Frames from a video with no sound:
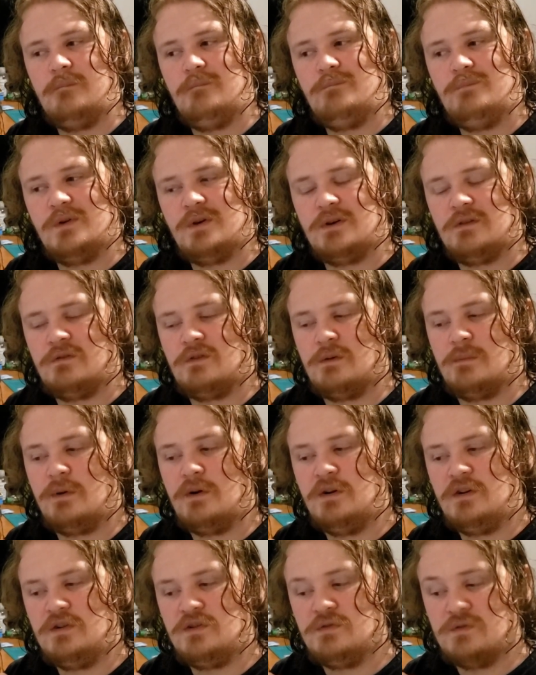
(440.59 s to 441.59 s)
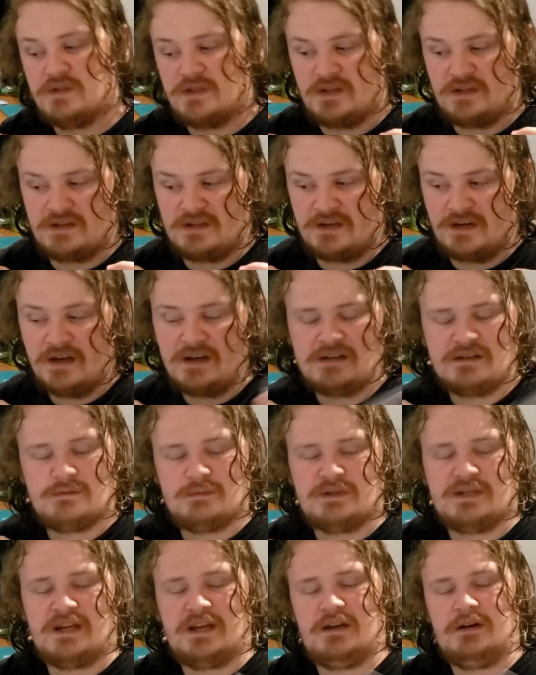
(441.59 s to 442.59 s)
But if your opponent chooses not to
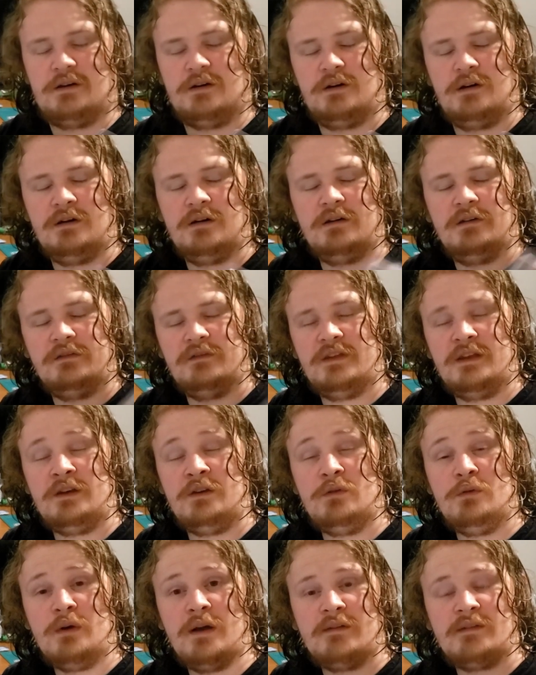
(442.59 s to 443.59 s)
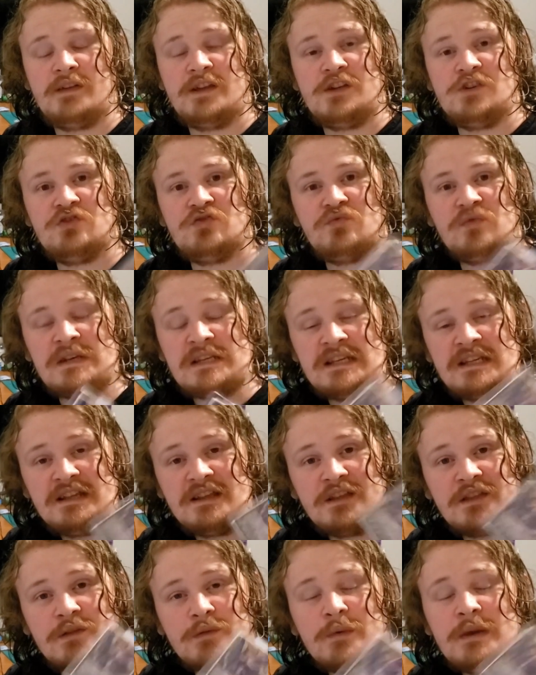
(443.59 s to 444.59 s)
retire, then you have a
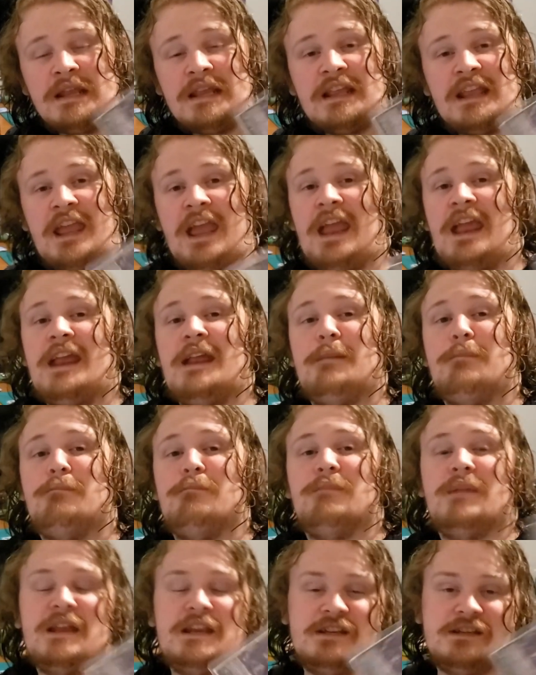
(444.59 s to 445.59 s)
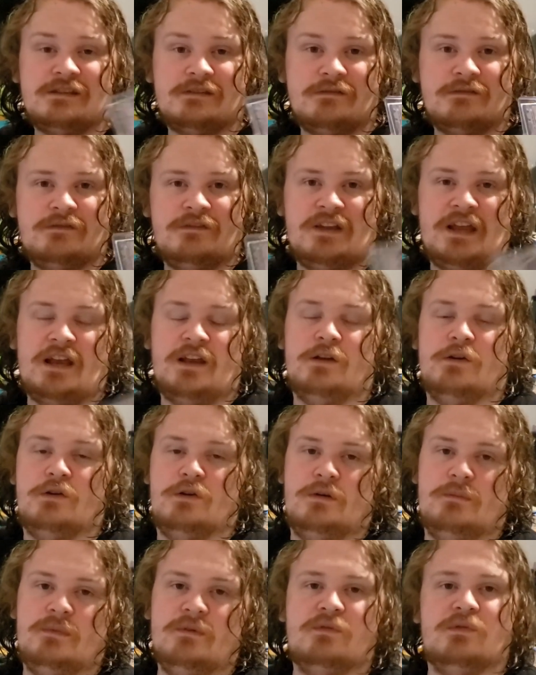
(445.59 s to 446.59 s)
23k base
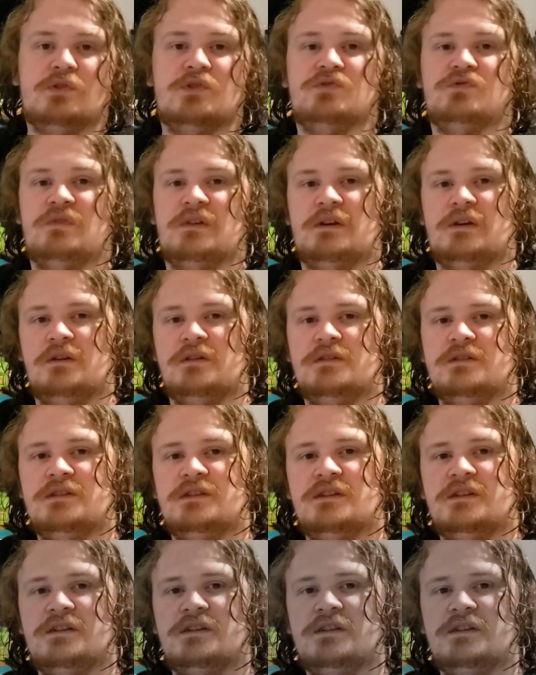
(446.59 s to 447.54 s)
Vanguard before it triggers.